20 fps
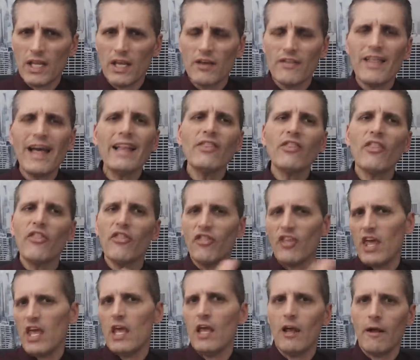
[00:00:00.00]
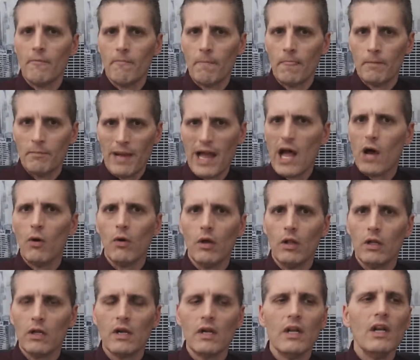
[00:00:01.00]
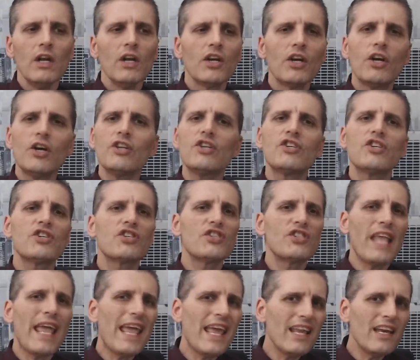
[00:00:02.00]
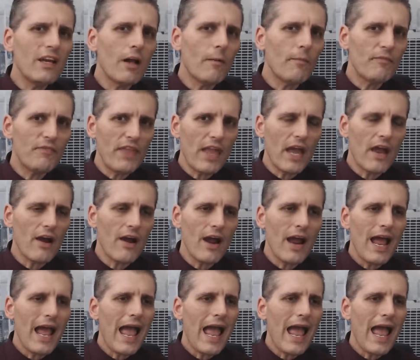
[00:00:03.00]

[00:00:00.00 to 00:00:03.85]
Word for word: That thing, Powell, could stand up there